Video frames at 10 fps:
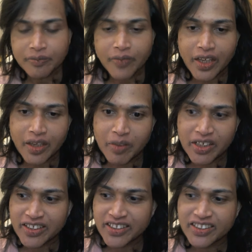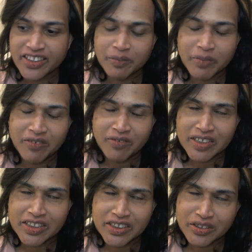Yeah, but I didn't eat my
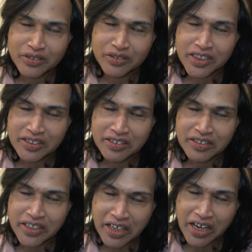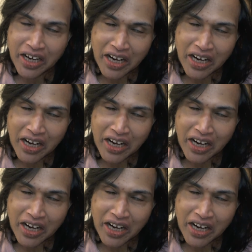veggies too yesterday.